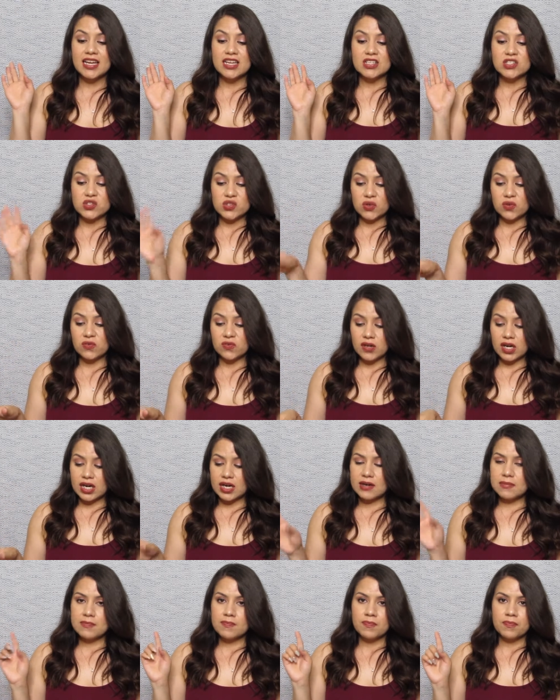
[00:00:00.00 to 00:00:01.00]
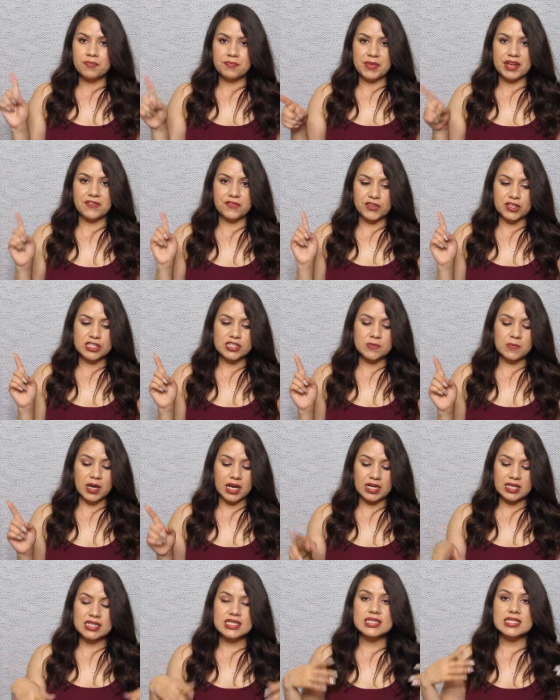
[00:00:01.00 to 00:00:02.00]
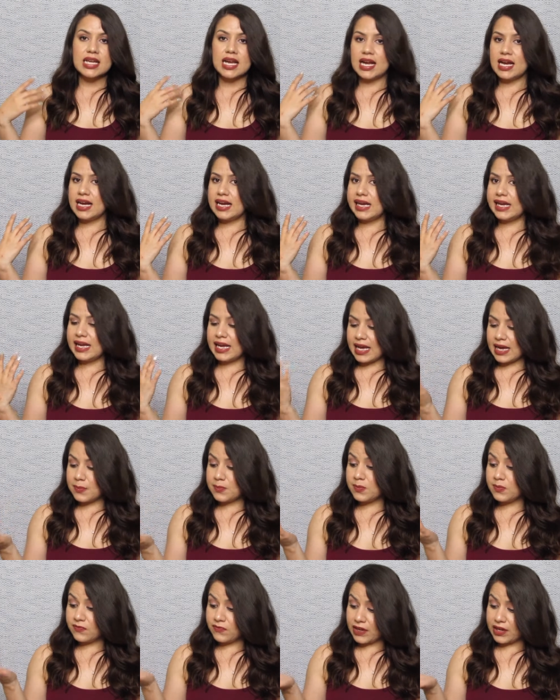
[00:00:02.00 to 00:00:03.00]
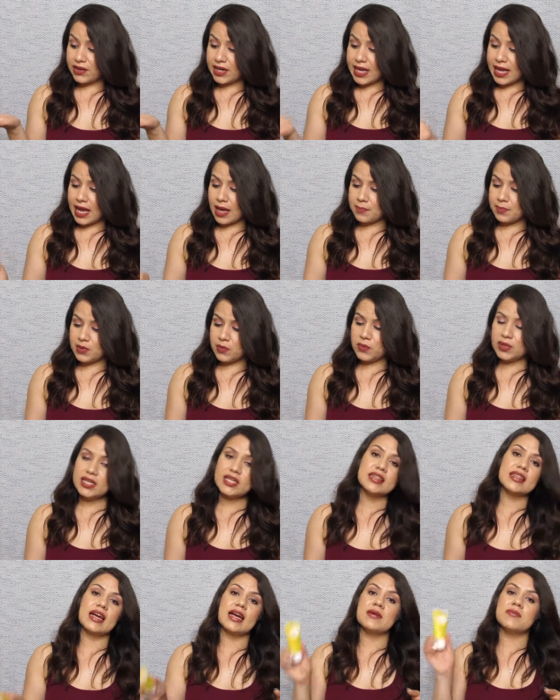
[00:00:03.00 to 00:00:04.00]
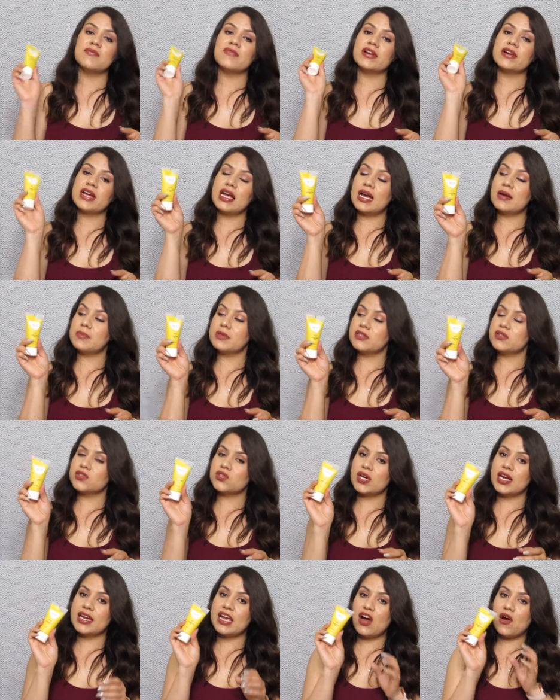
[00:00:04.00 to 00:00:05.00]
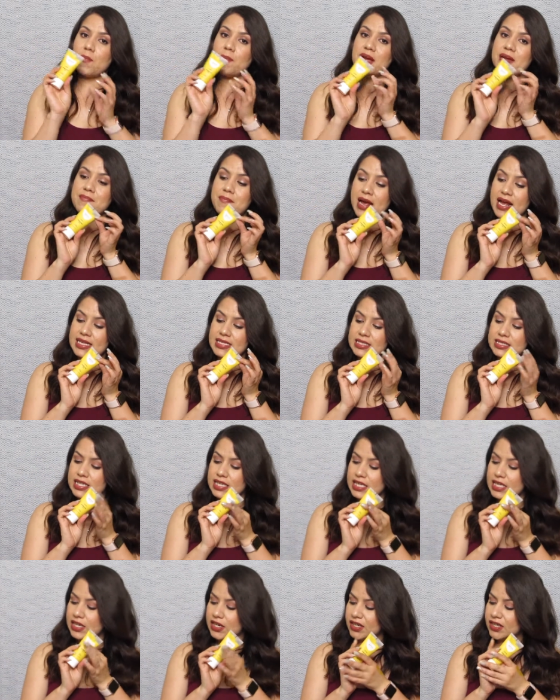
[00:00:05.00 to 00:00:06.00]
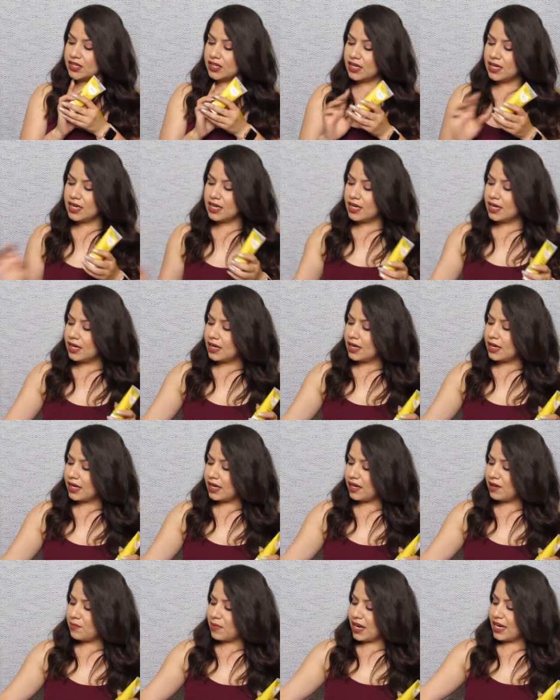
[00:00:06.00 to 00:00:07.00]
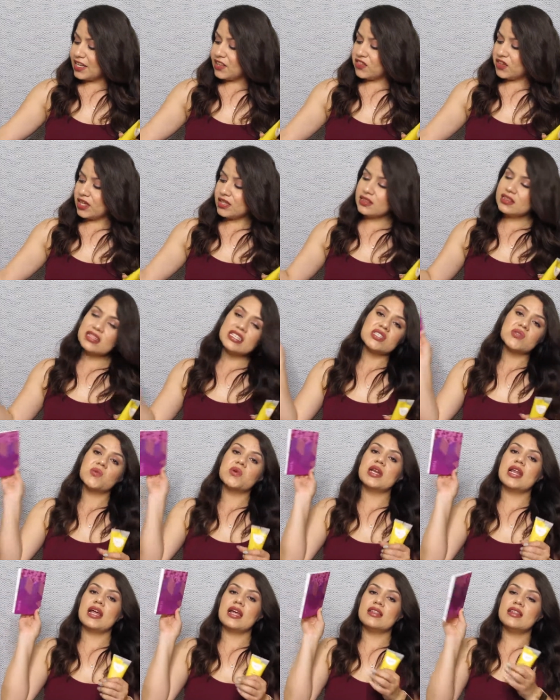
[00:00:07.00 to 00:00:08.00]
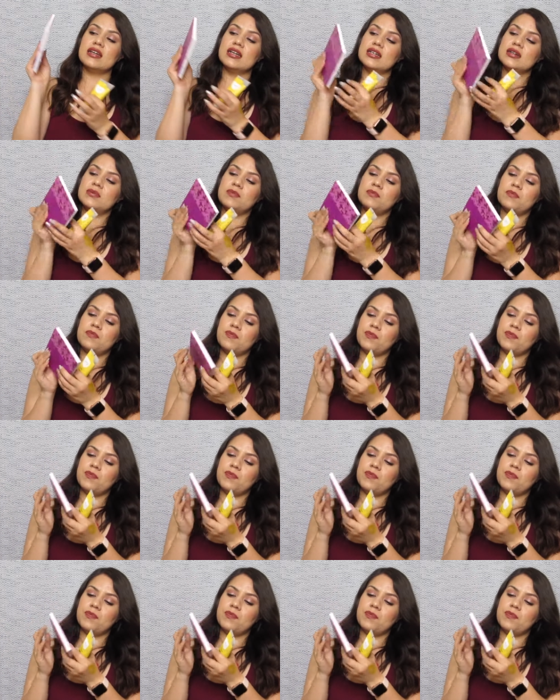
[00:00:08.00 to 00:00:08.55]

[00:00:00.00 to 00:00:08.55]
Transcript: So far, my first box I am very happy with. I'm very happy to try out my mask here. Um, I thought this one, the